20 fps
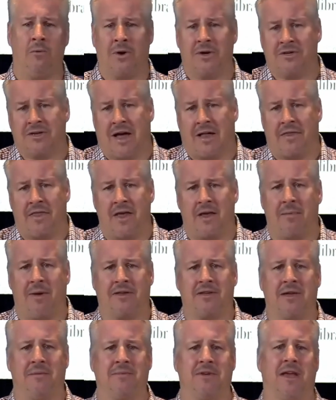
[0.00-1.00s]
What does God think
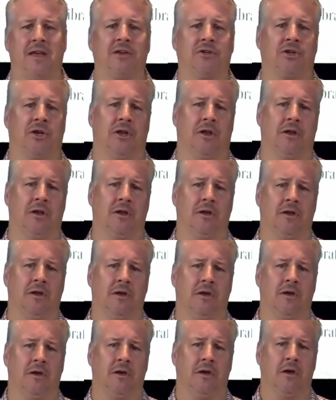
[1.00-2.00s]
about temptation?
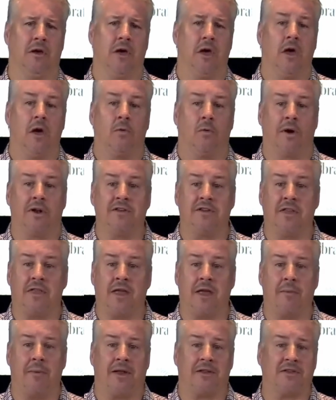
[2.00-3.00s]
What does he
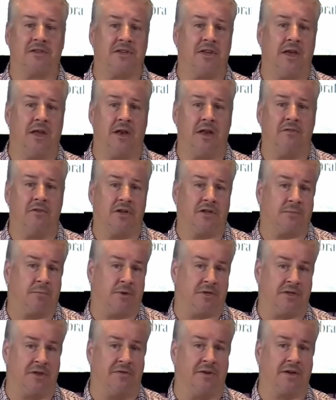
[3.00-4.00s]
think about sin, even
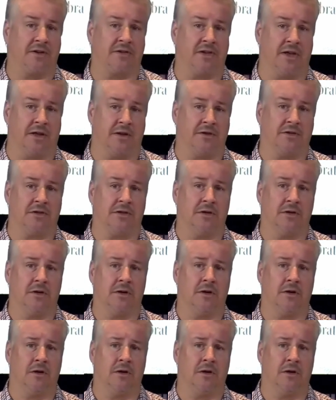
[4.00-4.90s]
specific sins?